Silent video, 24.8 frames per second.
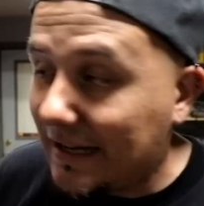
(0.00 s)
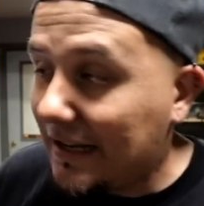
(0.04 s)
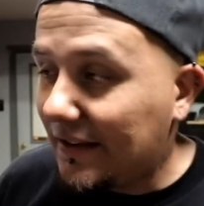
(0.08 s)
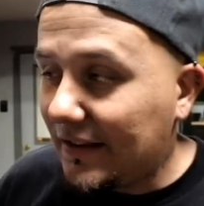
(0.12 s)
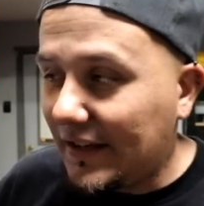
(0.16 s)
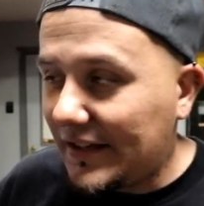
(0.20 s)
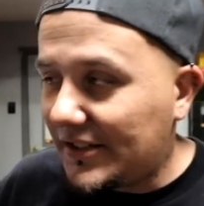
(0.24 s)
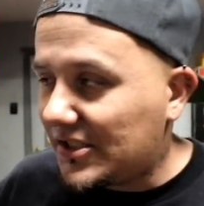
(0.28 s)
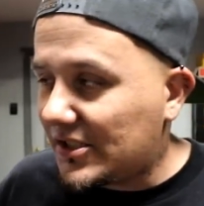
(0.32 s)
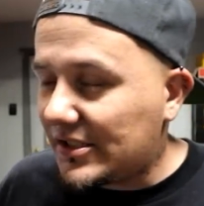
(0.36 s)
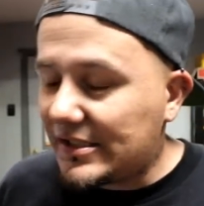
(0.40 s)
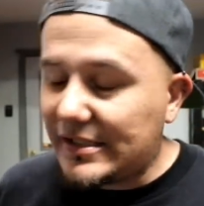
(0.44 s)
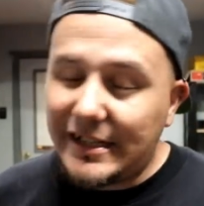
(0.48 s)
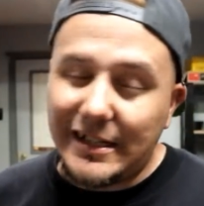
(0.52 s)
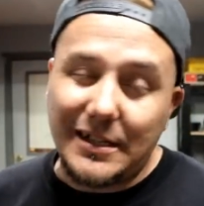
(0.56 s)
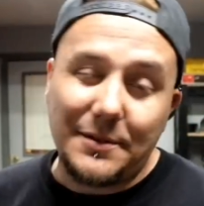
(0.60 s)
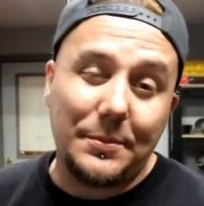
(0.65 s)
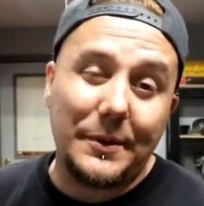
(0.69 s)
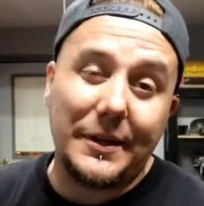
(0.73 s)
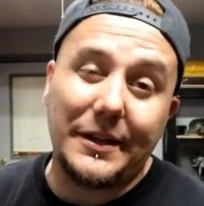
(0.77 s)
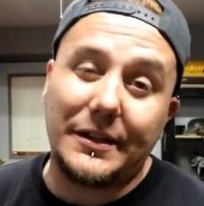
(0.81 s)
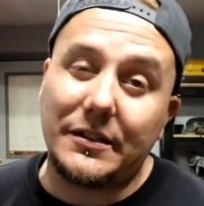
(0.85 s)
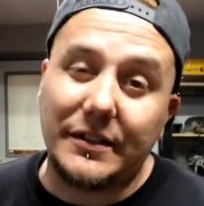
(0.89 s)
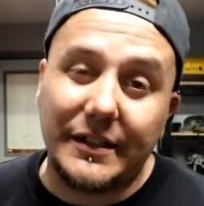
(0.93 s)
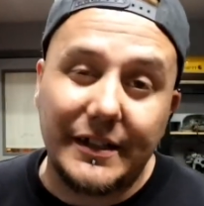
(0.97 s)
They just need to
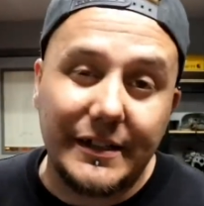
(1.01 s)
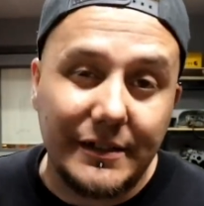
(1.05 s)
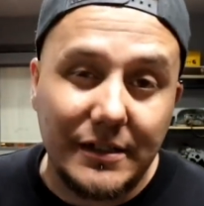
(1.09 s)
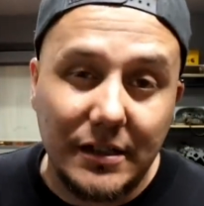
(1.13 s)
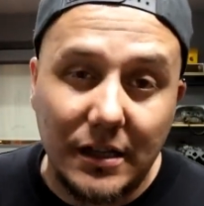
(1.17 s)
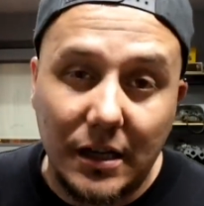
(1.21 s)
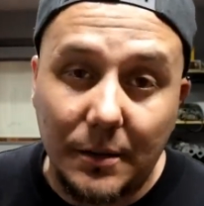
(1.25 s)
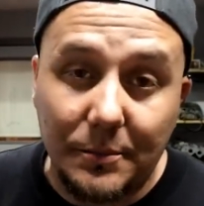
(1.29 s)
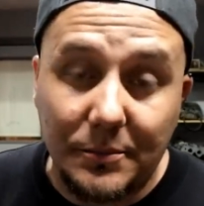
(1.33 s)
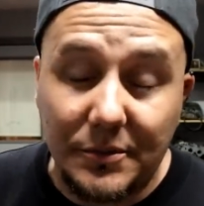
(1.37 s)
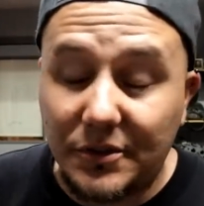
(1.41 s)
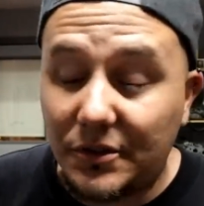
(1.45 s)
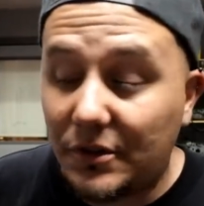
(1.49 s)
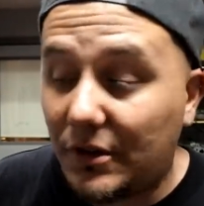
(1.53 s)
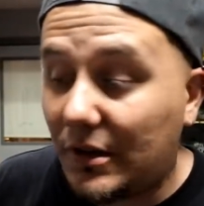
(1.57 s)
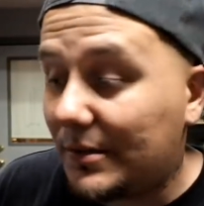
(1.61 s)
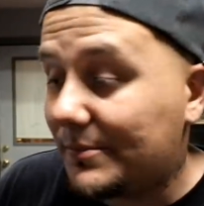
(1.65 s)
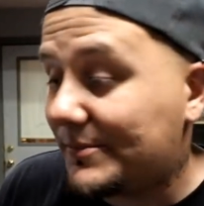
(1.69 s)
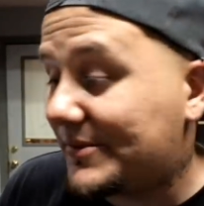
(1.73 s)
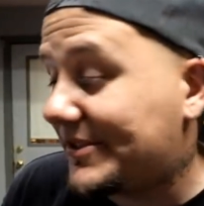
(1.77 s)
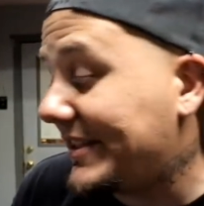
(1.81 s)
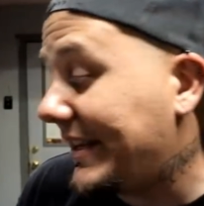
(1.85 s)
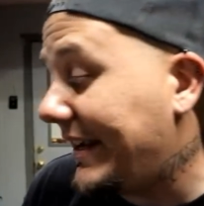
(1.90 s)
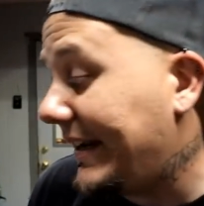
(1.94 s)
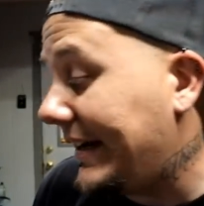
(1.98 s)
be cleaned up, you know what
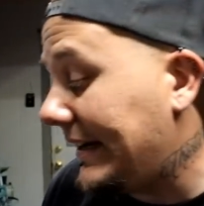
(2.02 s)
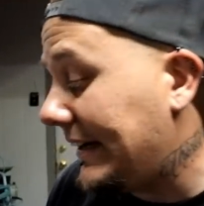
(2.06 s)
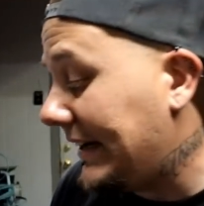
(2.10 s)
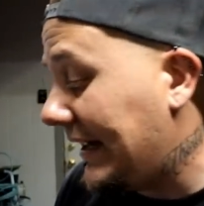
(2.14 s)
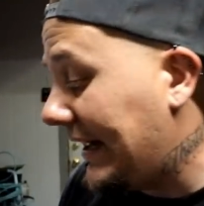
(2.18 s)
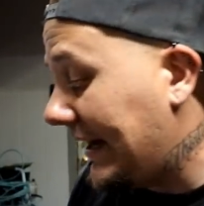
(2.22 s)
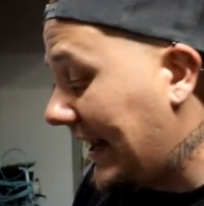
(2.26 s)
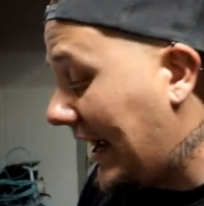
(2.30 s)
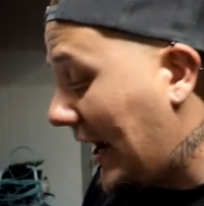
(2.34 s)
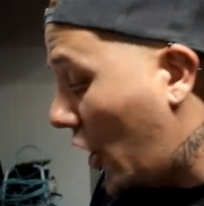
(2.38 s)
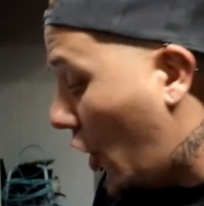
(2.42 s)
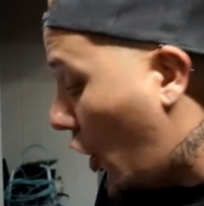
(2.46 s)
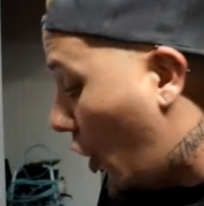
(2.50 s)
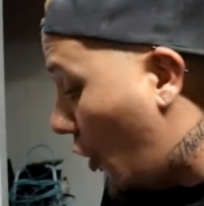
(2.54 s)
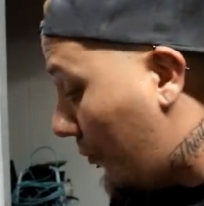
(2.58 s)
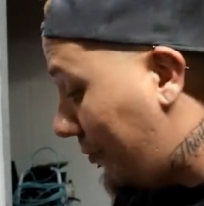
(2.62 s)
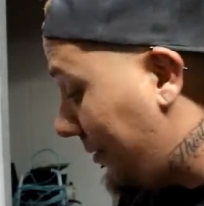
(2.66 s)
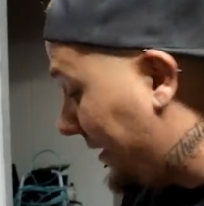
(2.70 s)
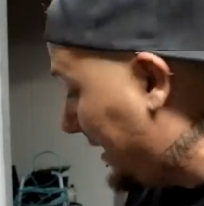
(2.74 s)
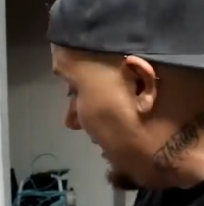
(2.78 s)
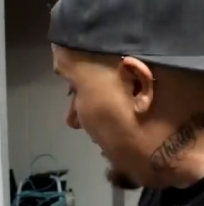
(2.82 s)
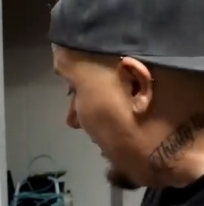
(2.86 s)
I'm saying? And I hope,